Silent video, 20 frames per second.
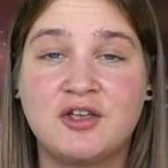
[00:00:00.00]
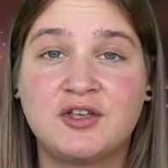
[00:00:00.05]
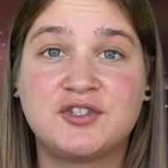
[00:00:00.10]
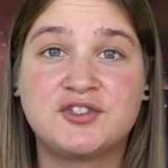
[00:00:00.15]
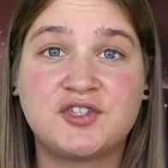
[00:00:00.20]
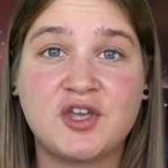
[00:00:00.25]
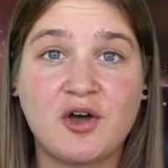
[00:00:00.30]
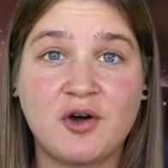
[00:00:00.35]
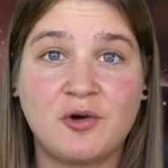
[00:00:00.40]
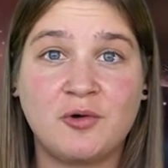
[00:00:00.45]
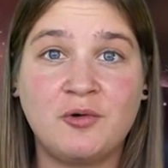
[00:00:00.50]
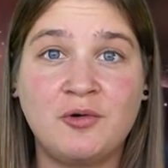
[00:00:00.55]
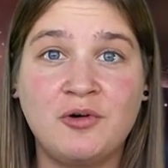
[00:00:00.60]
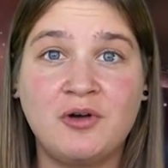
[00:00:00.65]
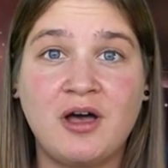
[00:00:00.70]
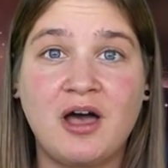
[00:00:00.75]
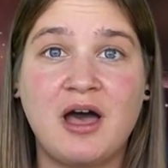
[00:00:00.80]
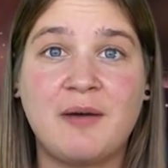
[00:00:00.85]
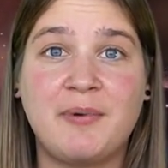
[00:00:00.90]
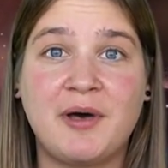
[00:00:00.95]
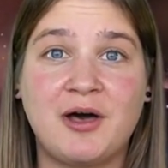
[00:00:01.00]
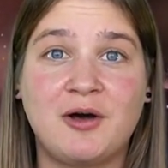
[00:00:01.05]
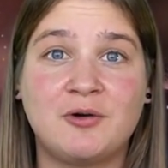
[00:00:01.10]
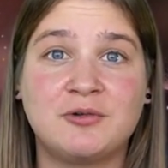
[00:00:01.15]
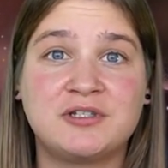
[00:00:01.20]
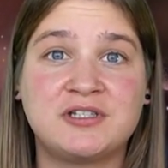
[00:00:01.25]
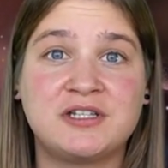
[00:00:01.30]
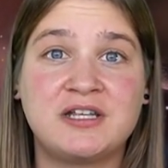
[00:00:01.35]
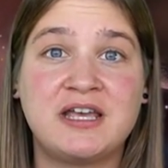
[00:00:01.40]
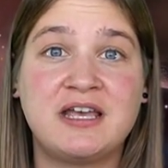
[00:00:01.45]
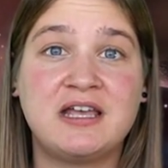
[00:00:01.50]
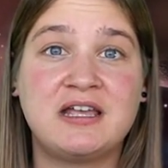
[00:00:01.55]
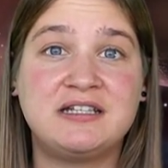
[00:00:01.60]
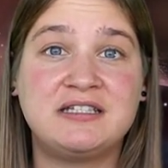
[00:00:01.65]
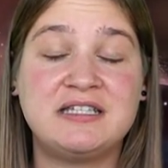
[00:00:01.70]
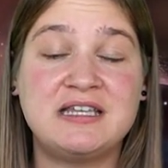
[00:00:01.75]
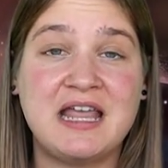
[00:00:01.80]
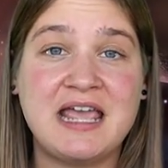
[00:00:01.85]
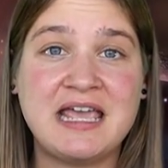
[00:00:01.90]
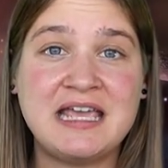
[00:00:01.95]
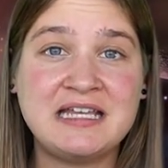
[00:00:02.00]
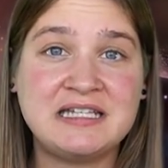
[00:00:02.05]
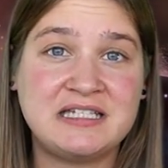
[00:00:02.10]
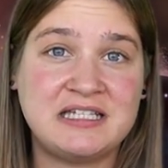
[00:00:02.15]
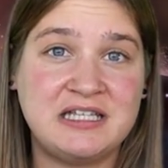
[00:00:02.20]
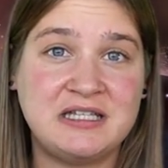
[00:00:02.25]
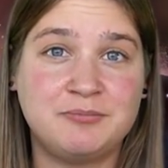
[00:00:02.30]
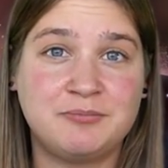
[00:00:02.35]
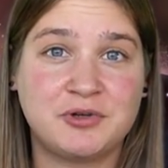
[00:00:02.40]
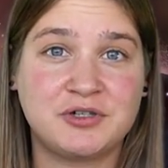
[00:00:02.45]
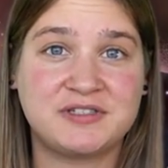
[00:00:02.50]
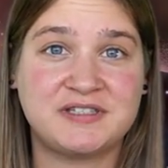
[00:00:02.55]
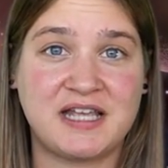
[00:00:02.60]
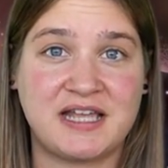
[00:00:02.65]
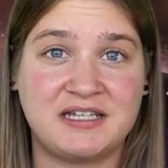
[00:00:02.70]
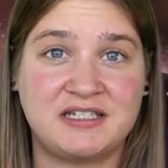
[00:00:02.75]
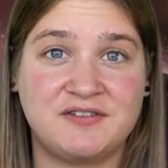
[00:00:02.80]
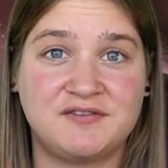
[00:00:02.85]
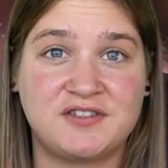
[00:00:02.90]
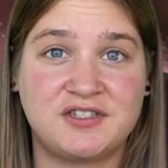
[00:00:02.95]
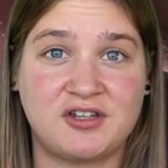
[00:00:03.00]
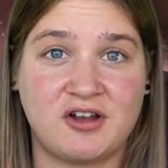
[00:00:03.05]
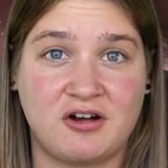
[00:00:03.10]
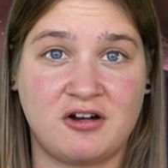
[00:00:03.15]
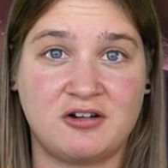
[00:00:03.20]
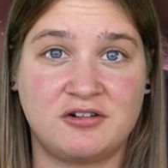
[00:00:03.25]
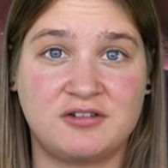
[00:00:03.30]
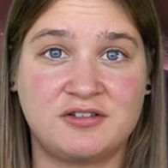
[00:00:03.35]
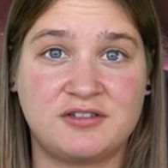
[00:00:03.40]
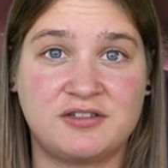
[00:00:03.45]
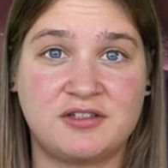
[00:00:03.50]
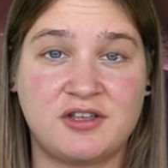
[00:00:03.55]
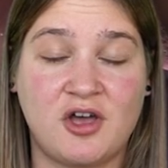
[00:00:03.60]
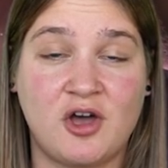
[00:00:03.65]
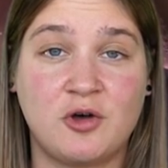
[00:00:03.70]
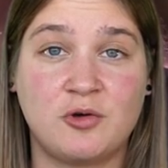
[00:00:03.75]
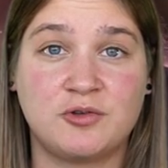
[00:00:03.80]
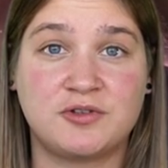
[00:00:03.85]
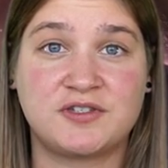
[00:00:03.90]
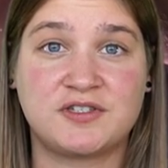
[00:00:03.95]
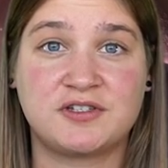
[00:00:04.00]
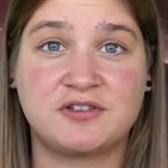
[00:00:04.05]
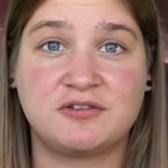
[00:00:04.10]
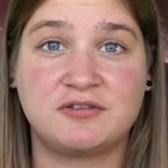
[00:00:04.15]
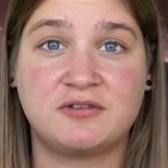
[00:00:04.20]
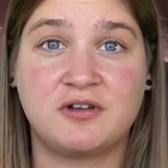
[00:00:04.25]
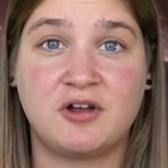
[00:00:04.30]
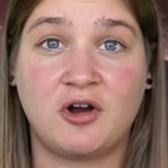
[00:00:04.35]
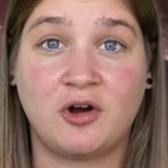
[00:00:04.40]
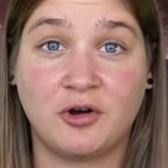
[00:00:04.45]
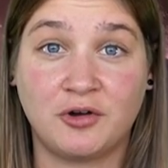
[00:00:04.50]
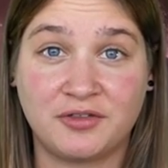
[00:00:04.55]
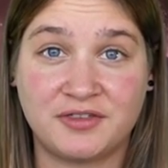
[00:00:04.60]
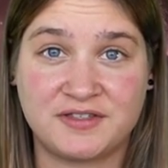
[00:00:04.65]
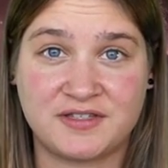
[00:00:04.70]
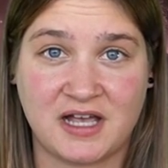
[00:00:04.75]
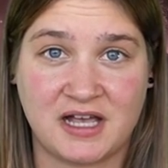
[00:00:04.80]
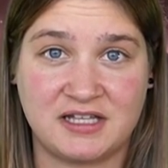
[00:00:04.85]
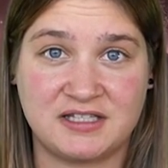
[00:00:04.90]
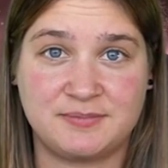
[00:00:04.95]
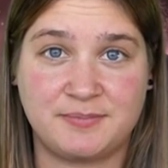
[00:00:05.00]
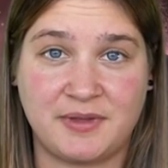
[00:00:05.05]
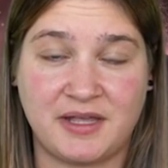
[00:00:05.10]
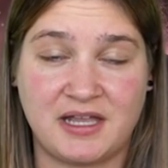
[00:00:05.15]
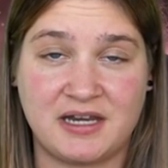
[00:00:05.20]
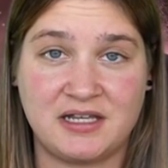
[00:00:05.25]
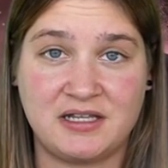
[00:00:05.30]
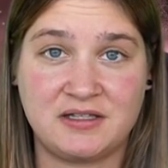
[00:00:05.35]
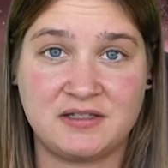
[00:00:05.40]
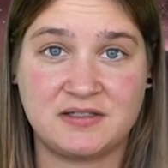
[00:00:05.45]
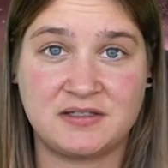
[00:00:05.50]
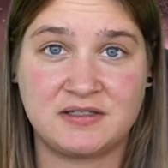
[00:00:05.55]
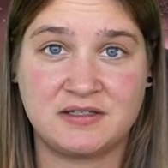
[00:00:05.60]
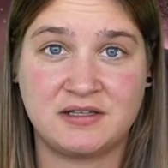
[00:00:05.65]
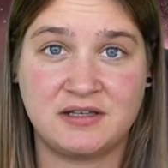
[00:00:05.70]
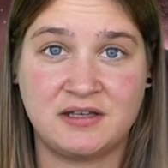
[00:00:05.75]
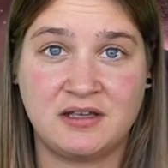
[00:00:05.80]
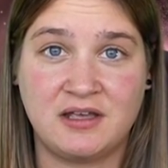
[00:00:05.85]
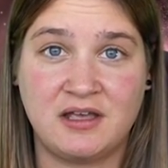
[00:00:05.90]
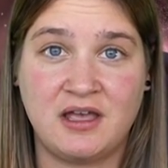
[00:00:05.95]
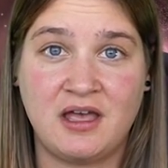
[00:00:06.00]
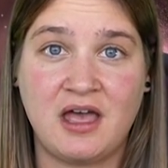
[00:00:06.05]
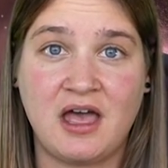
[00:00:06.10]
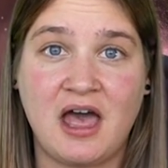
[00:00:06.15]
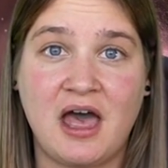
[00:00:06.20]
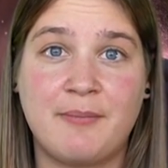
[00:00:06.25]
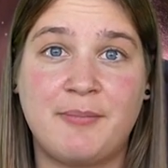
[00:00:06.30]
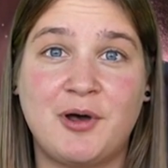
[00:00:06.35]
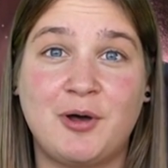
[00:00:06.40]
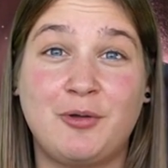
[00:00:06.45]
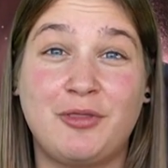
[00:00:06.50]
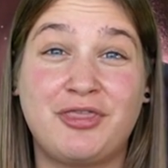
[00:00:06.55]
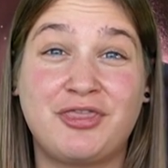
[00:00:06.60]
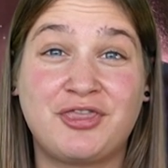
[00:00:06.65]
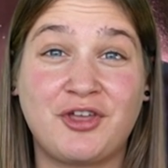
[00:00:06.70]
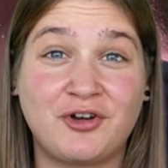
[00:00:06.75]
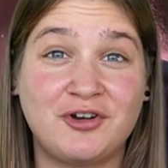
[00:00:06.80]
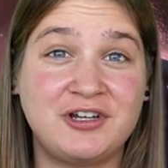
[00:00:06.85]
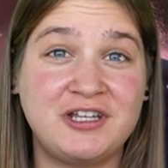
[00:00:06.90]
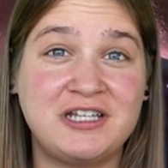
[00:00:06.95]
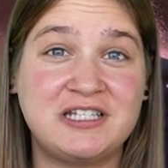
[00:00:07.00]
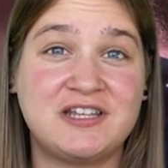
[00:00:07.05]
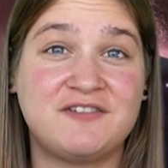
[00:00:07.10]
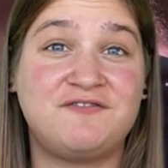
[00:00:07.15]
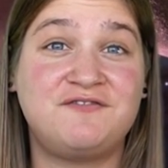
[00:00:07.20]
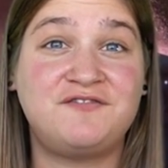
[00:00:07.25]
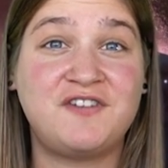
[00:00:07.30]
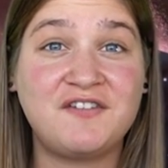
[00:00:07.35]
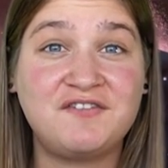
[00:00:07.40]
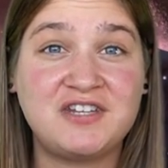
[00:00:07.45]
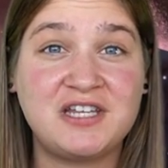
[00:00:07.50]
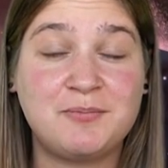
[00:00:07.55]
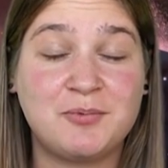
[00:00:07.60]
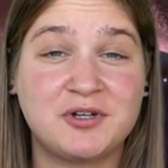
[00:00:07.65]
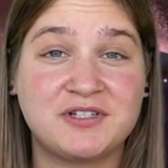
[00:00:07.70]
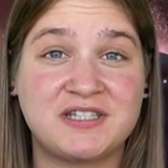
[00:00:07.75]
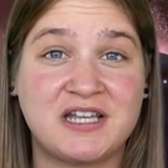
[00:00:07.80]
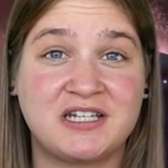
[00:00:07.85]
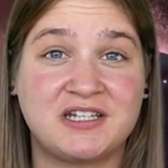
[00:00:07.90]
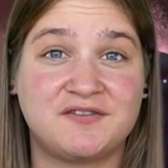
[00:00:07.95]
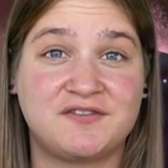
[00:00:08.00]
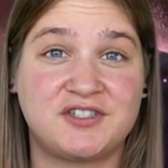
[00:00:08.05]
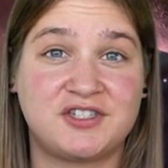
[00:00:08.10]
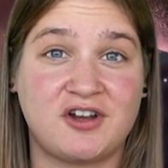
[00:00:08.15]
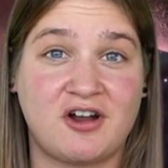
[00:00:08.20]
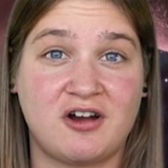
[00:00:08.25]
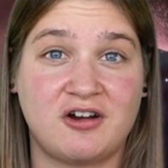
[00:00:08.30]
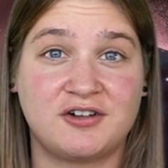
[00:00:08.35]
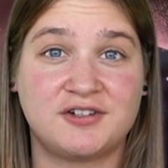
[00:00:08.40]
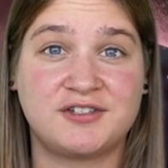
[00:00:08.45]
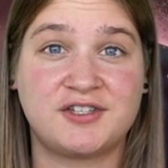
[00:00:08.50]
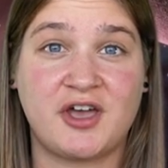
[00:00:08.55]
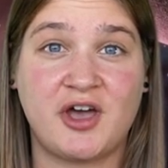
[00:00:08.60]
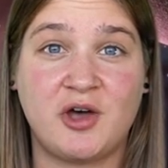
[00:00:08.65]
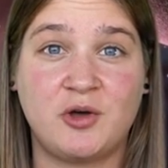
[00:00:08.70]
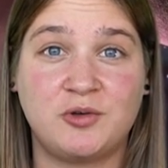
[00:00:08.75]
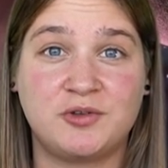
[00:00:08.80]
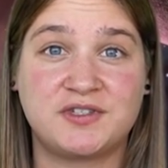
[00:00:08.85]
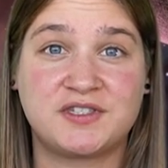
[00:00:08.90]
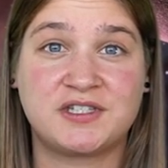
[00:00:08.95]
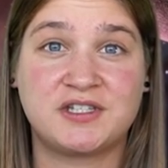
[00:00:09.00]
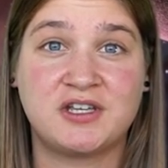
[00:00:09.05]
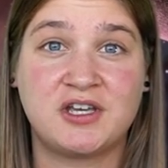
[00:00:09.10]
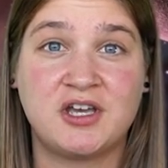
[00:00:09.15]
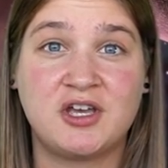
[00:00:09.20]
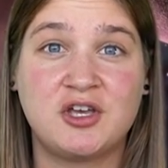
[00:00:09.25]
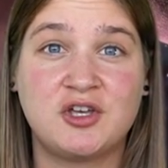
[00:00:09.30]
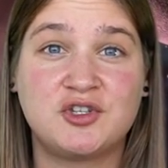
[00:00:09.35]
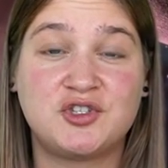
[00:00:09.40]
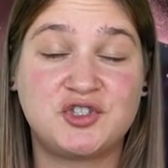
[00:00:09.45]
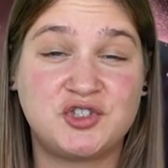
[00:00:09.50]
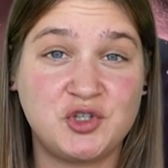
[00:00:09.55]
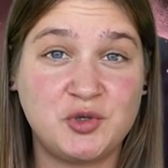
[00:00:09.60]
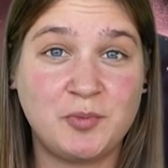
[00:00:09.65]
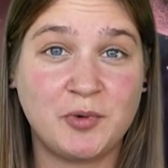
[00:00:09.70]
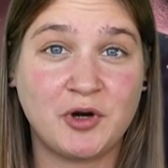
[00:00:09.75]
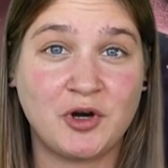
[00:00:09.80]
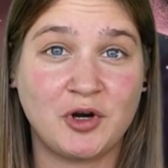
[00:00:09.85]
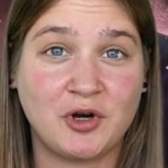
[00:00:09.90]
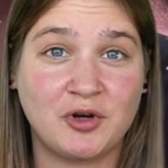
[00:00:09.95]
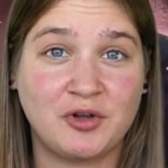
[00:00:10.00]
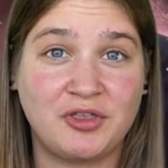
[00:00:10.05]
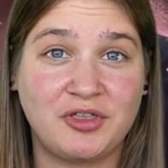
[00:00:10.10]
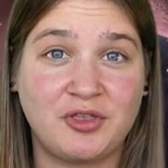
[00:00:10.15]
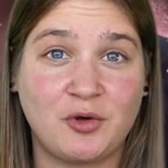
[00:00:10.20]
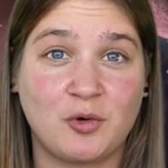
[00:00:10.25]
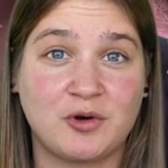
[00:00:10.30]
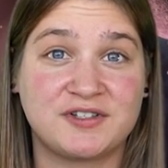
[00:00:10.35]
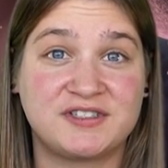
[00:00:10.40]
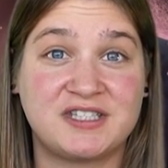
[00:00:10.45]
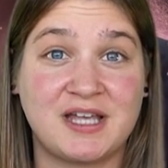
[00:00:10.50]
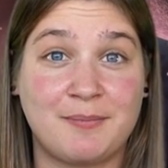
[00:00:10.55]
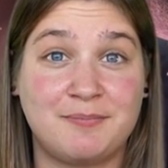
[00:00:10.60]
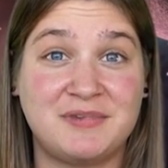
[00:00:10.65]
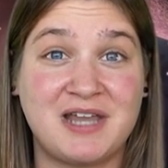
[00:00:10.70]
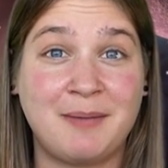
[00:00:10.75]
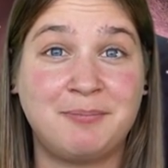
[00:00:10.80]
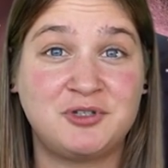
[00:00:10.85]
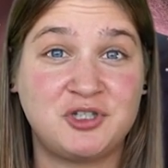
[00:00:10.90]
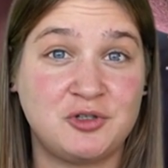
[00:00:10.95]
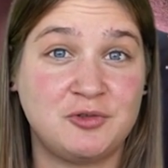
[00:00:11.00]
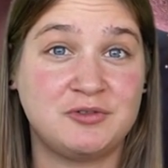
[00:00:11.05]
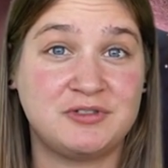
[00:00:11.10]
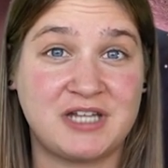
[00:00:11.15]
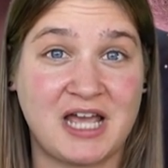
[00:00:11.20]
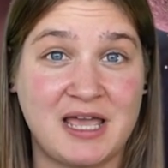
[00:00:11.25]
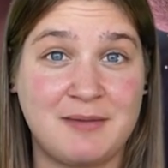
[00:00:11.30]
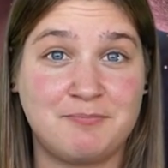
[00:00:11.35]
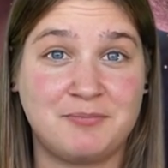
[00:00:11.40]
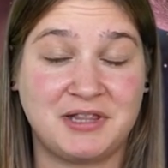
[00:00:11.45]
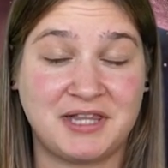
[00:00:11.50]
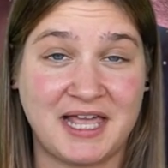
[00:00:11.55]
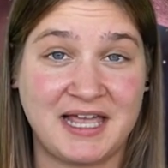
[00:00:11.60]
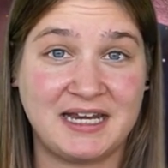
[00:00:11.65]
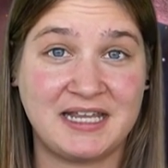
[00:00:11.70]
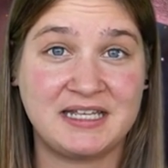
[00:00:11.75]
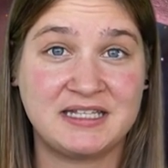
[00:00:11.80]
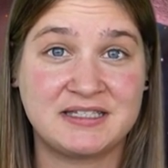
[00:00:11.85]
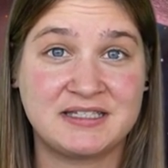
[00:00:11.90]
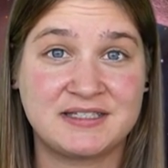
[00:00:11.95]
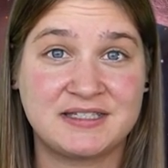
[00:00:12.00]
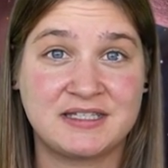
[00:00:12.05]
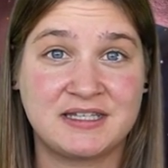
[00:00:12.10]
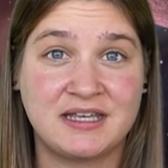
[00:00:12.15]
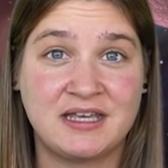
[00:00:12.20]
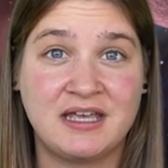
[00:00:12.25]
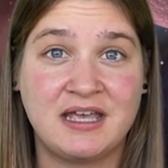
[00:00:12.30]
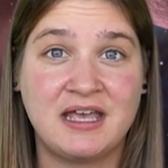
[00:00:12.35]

So about 18% of stars host Earth-sized planets. About 30 to 50% of stars host super-Earth or sub-Neptune type planets